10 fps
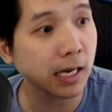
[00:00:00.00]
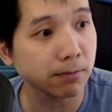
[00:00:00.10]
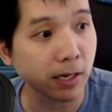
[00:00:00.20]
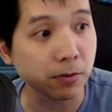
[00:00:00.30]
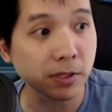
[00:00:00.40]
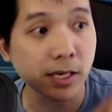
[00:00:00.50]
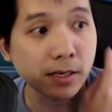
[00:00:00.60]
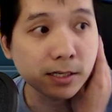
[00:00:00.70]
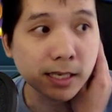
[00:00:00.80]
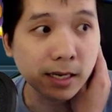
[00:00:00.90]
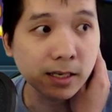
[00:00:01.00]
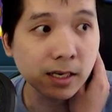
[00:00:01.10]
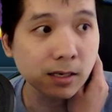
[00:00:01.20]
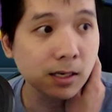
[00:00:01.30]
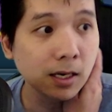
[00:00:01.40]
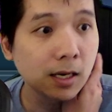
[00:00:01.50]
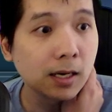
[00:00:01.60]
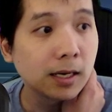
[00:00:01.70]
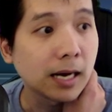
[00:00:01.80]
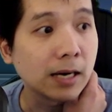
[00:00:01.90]
my Crusader set gear,
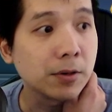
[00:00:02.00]
I don't